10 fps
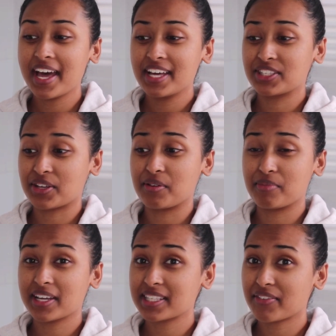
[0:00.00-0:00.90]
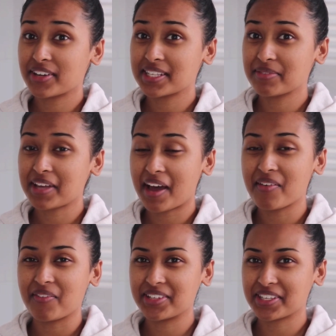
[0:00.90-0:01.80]
So because I've got some time,
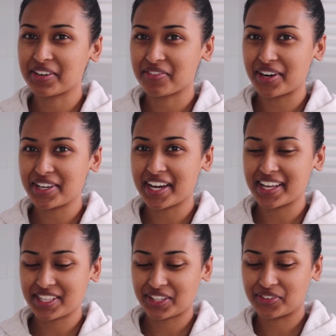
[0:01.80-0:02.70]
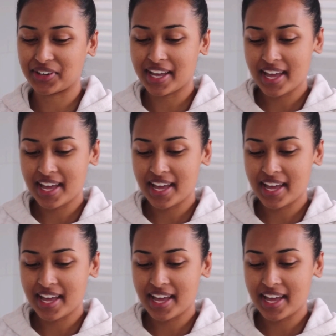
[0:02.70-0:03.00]
I'm just going to run you guys through